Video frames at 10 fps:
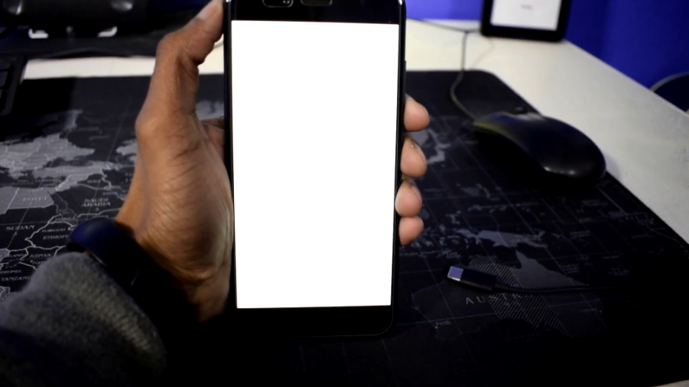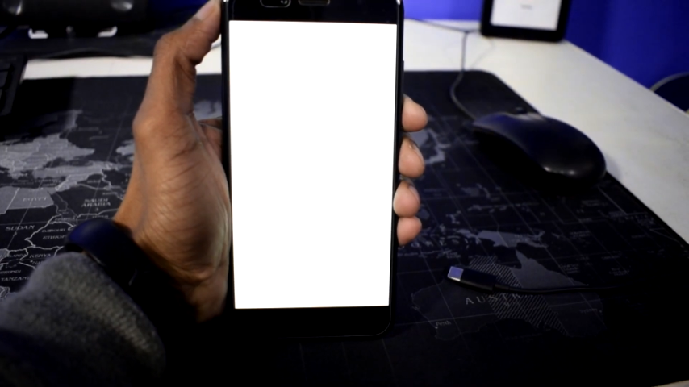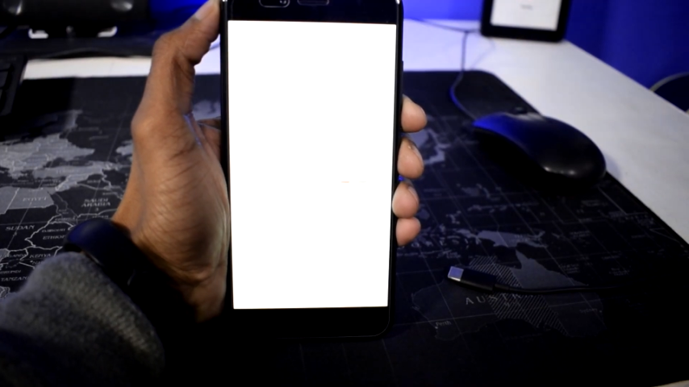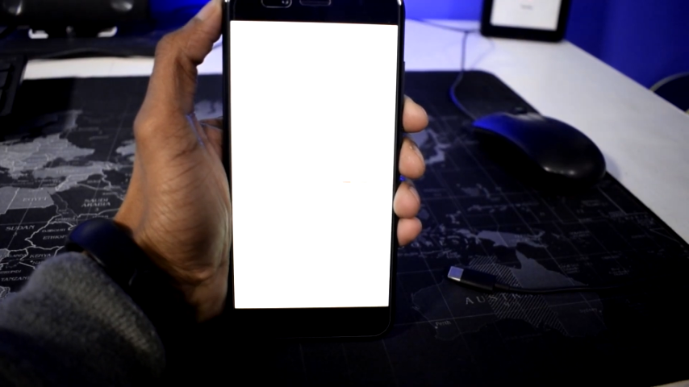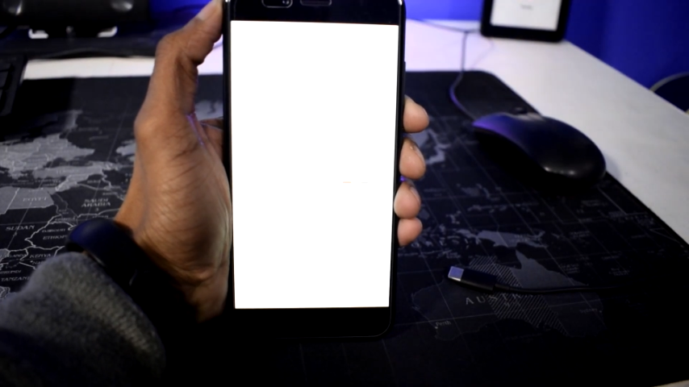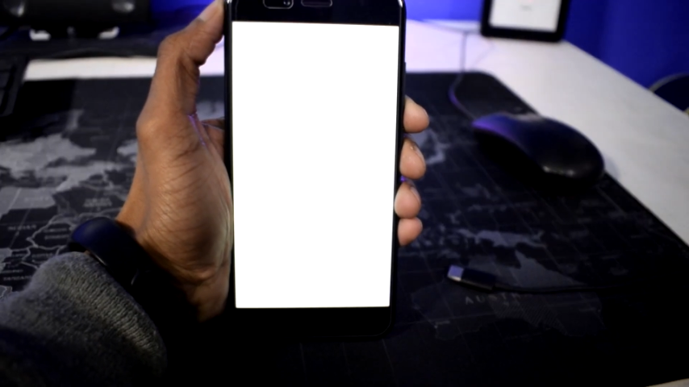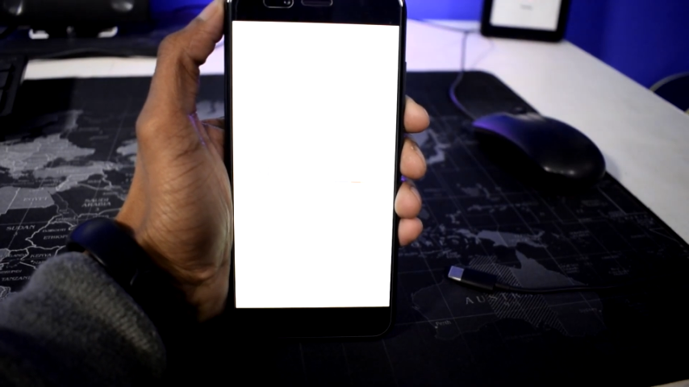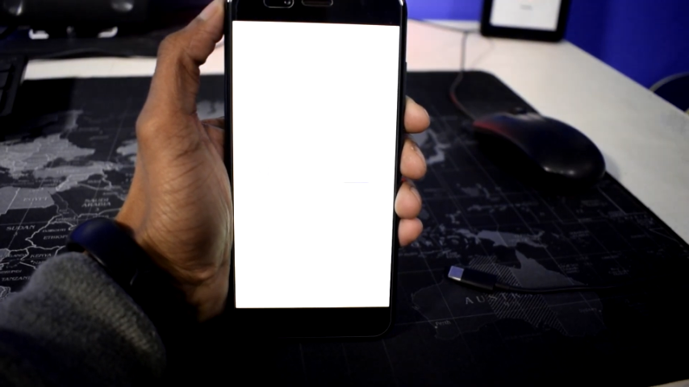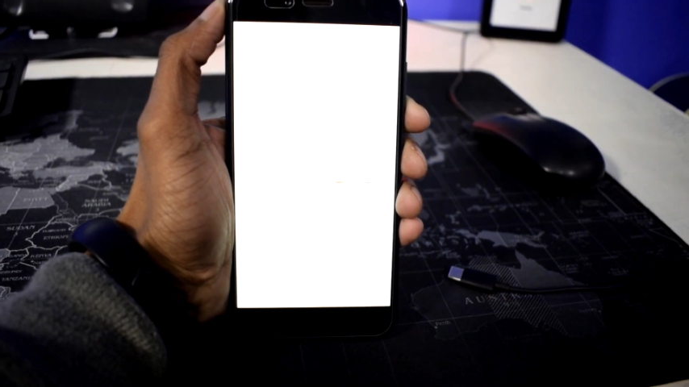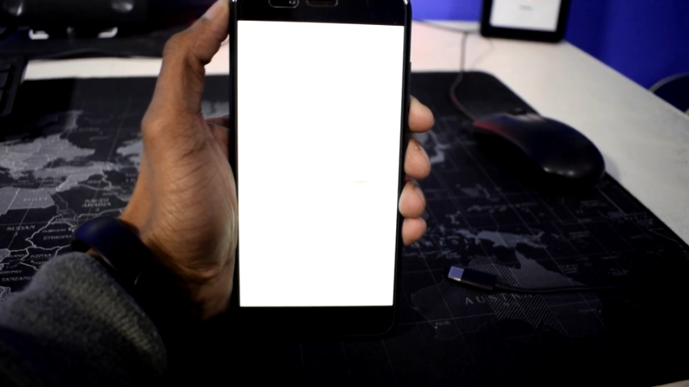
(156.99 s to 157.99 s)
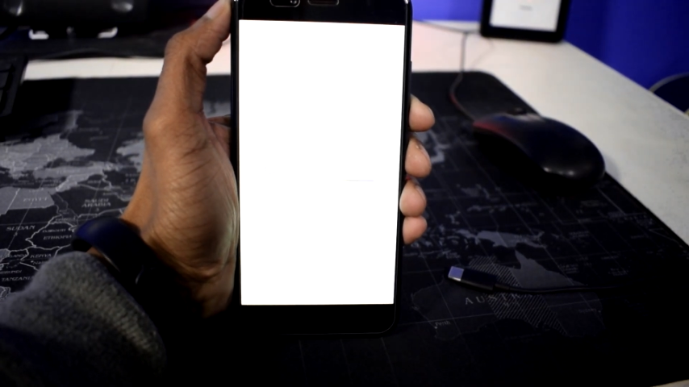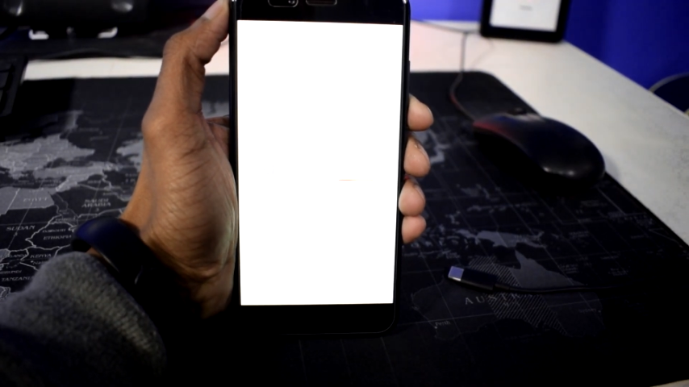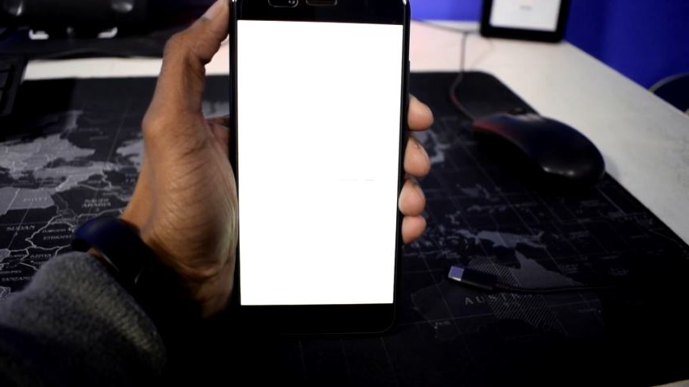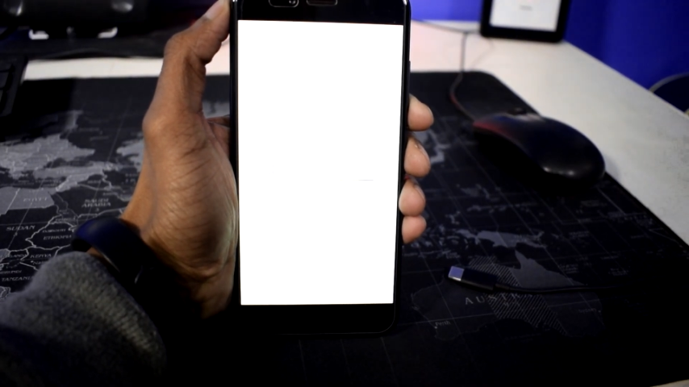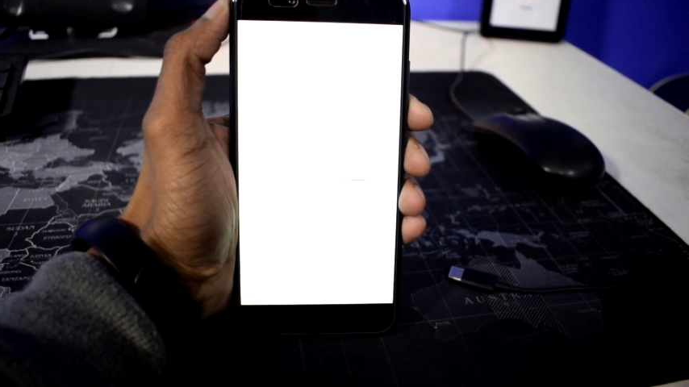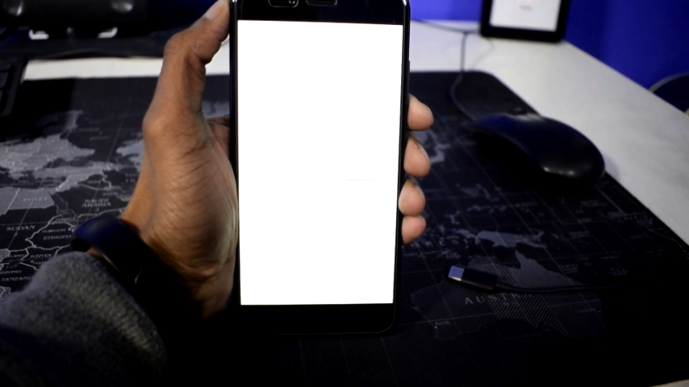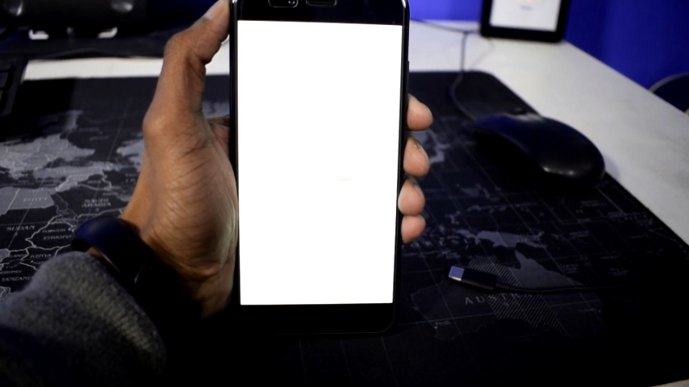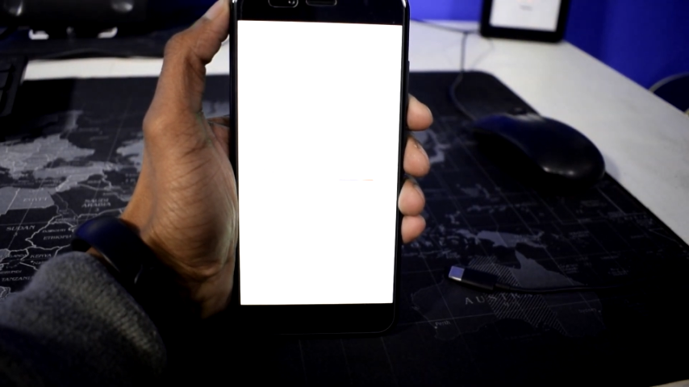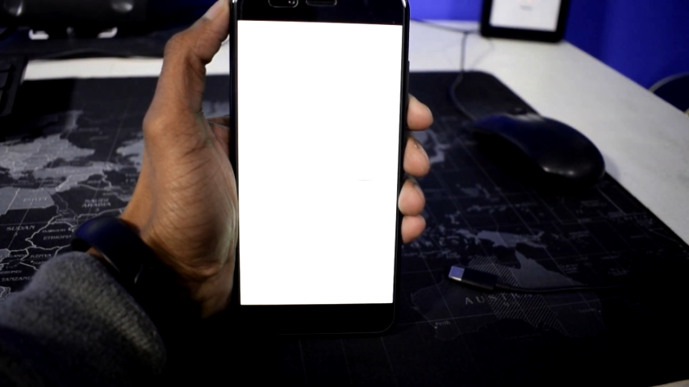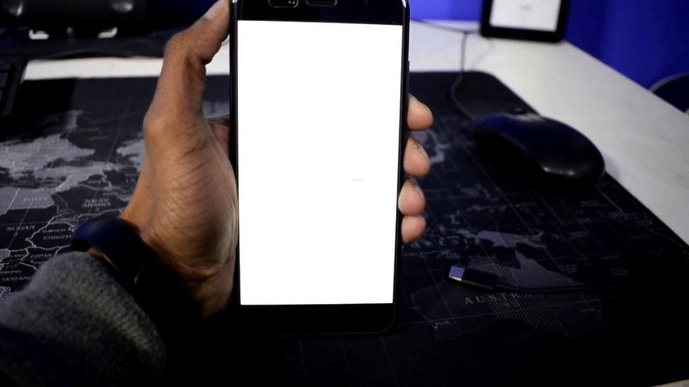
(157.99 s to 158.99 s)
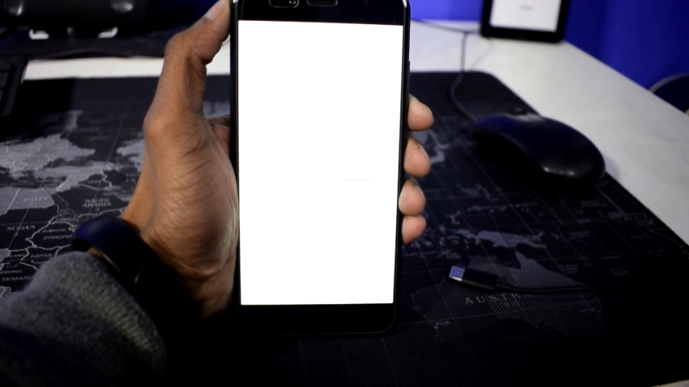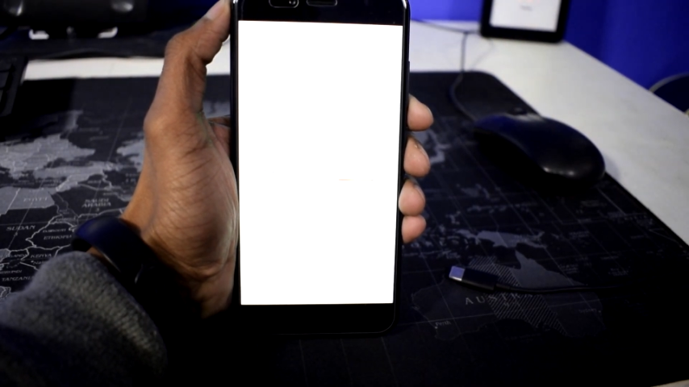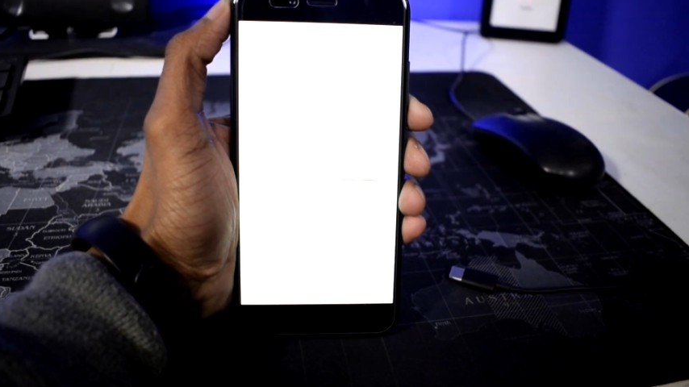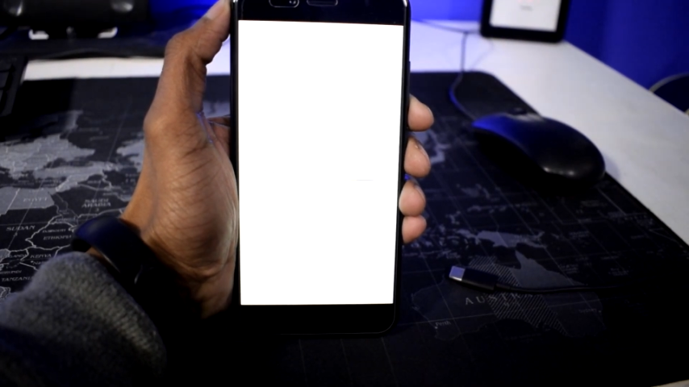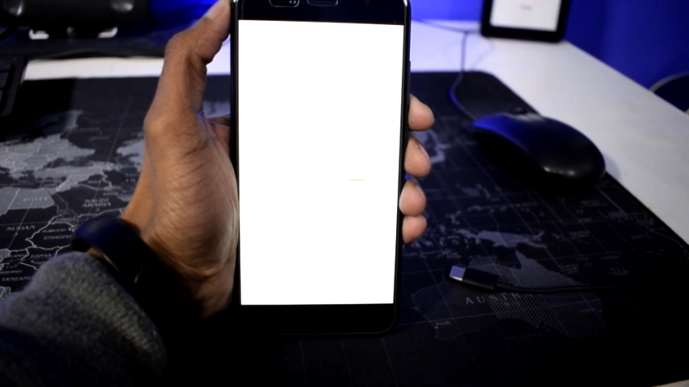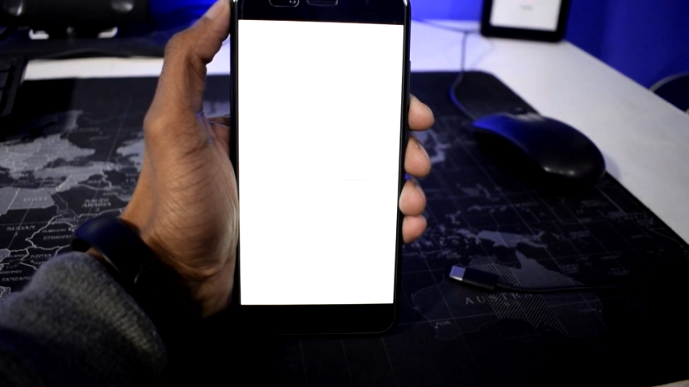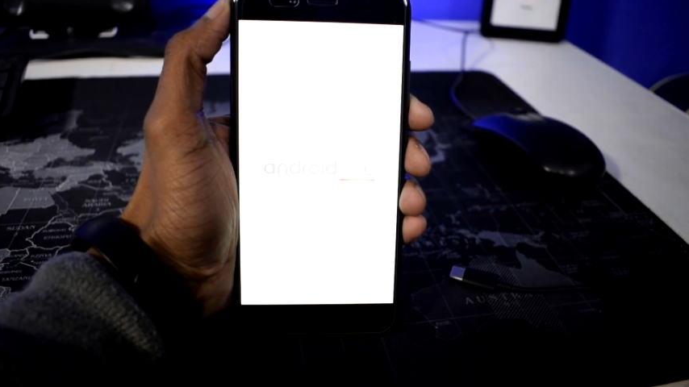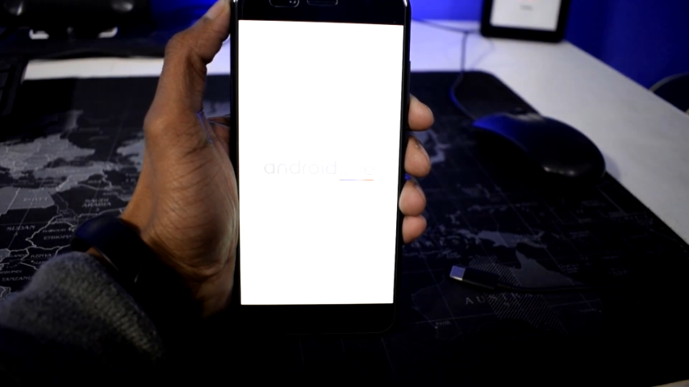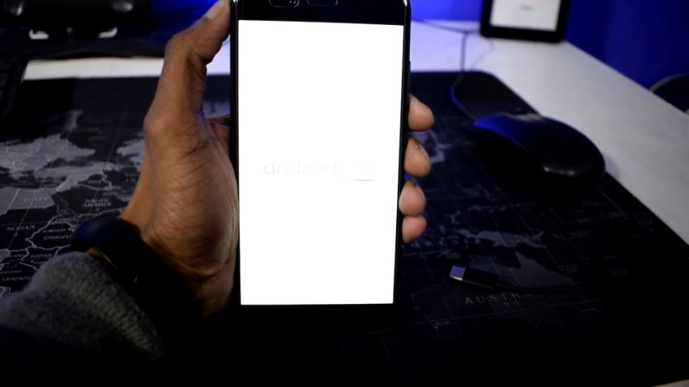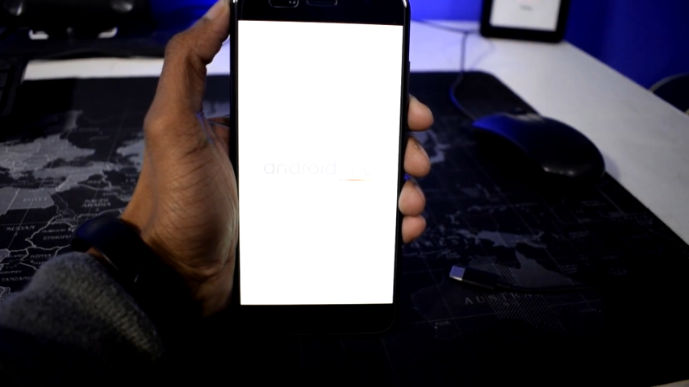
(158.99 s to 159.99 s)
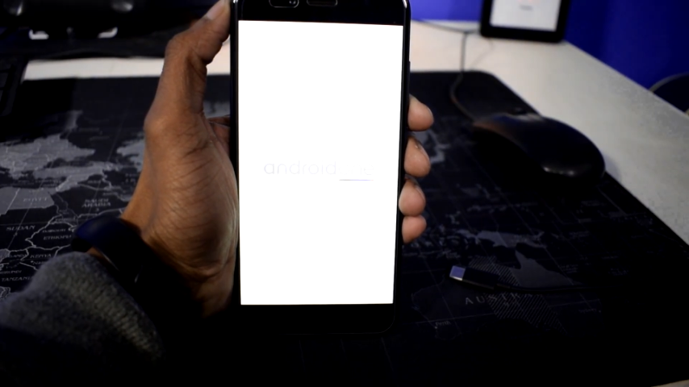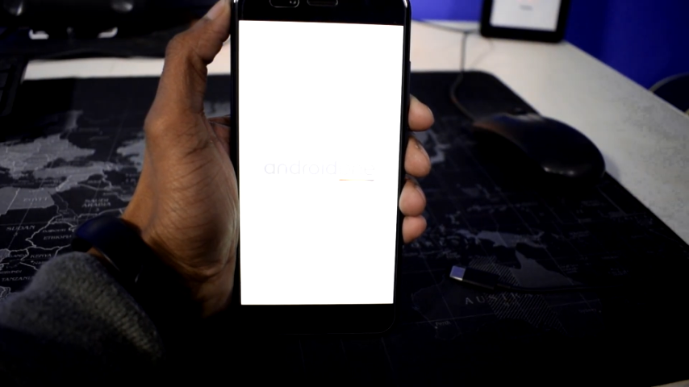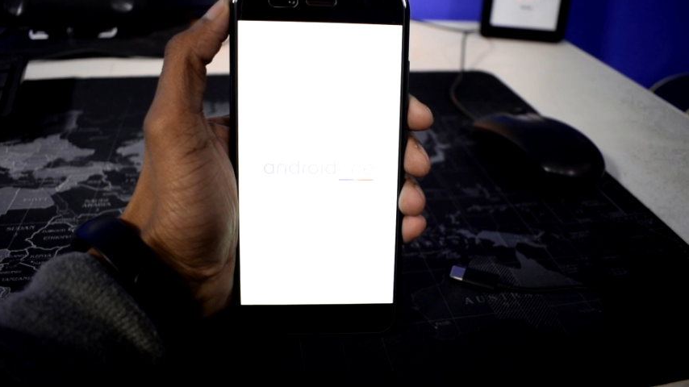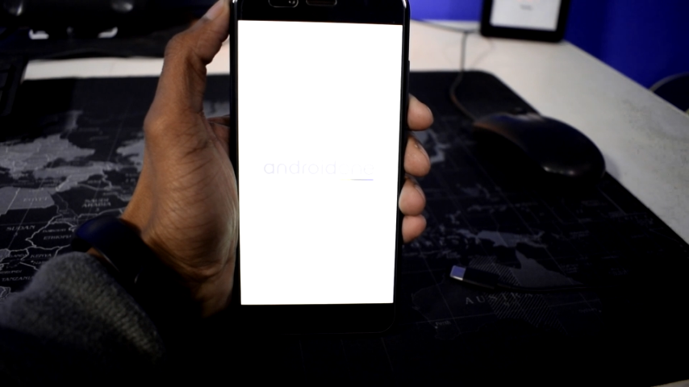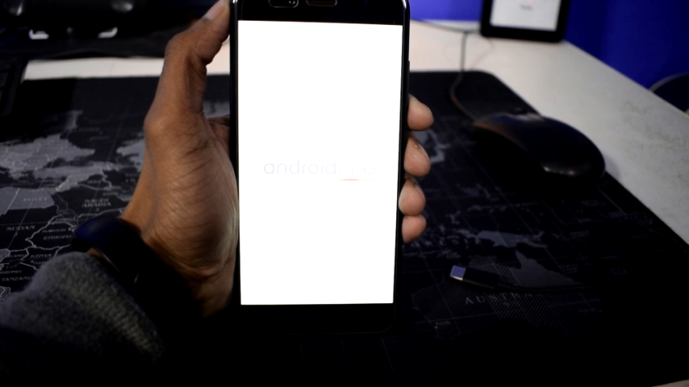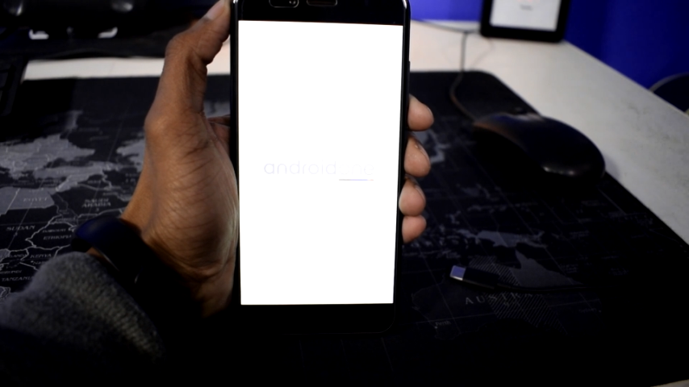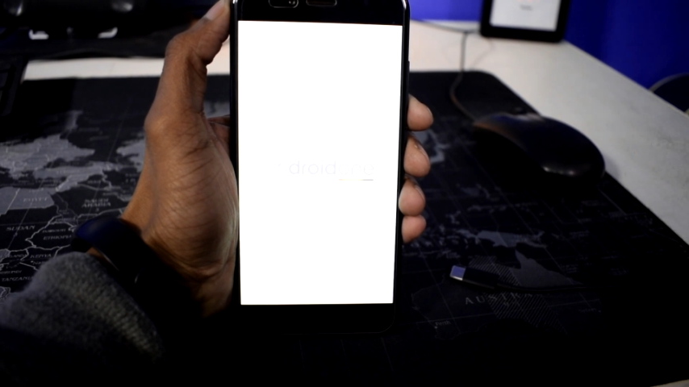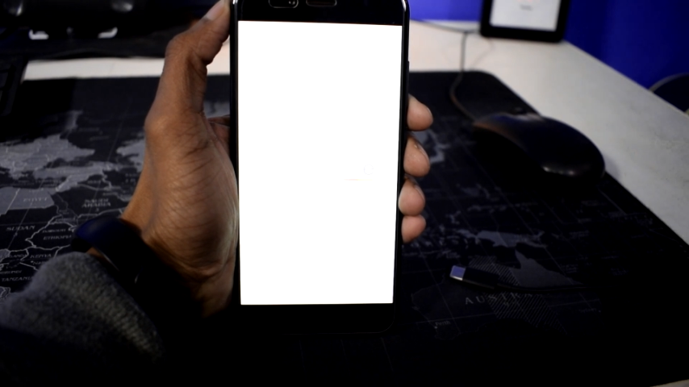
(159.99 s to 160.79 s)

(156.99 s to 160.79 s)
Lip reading: (no speaker visible)